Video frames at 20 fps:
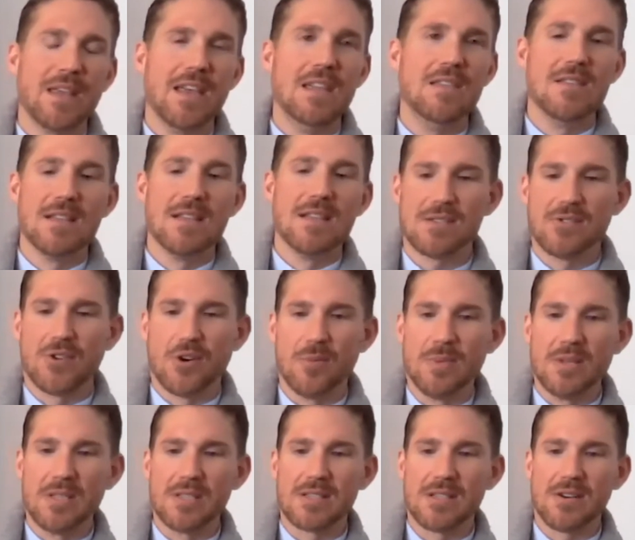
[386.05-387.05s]
in this
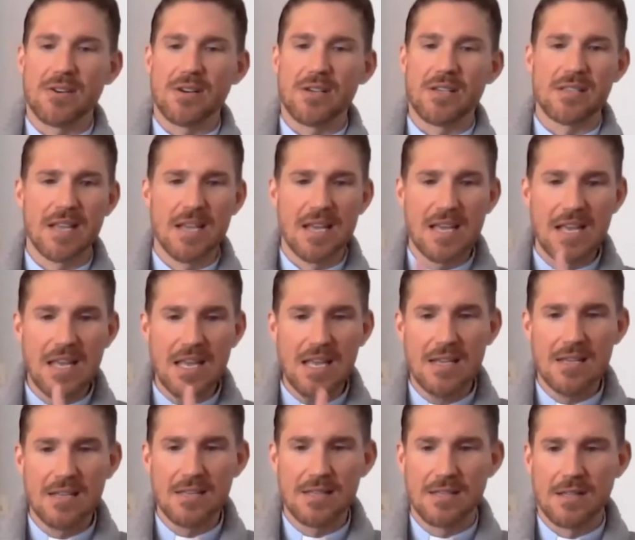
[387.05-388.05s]
sermon series.
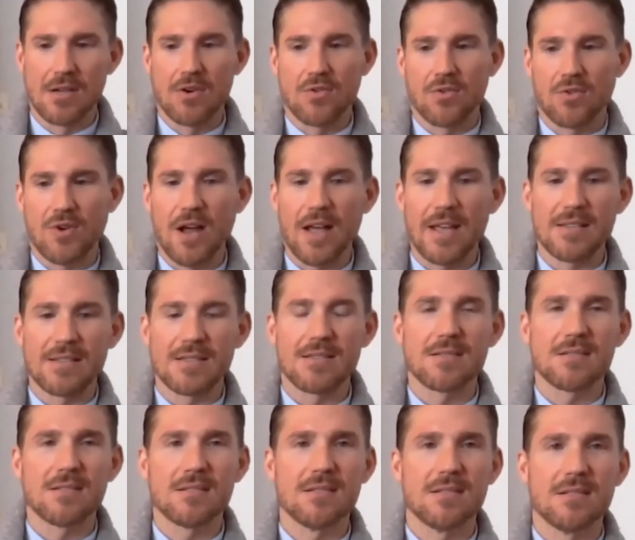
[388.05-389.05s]
He is the
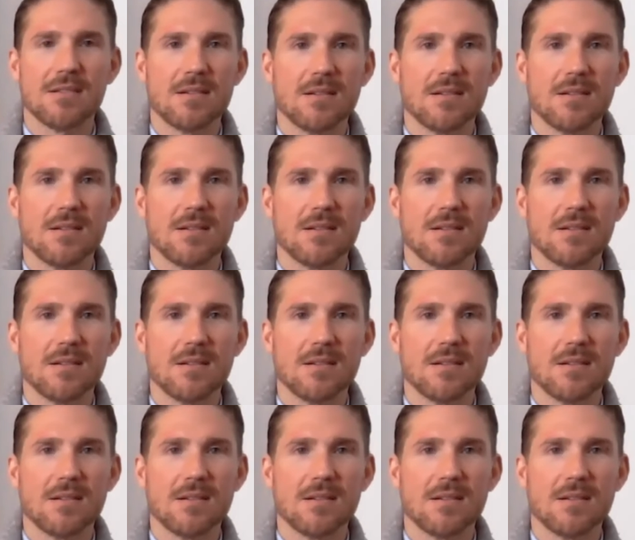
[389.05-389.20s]
Christ.